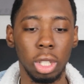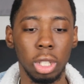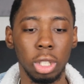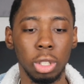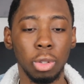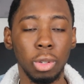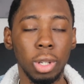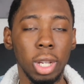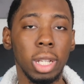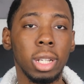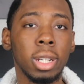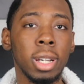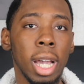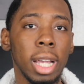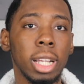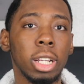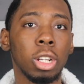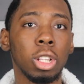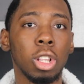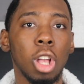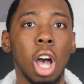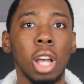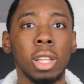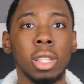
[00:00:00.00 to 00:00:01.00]
You can cut
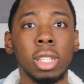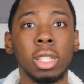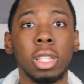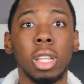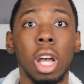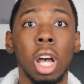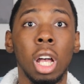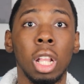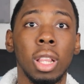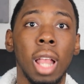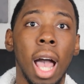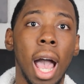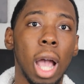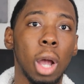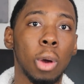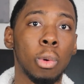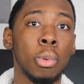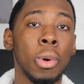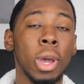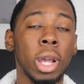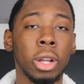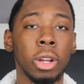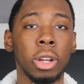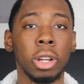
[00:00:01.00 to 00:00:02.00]
your losses a
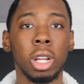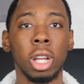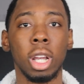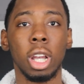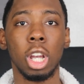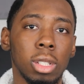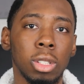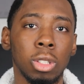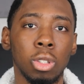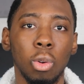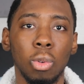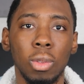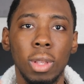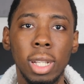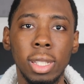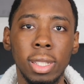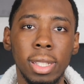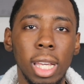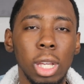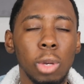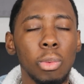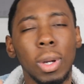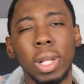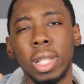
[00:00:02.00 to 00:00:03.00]
lot quicker. So
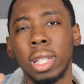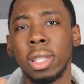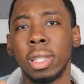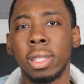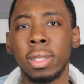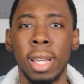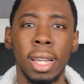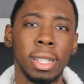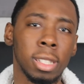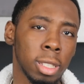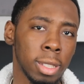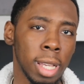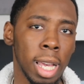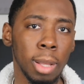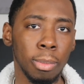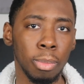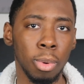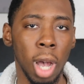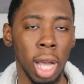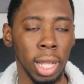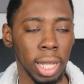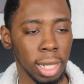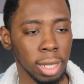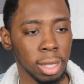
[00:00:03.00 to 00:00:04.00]
let's say you wanted to test 10
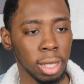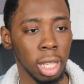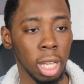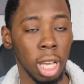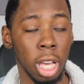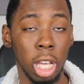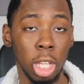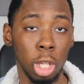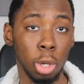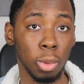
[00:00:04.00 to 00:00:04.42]
products.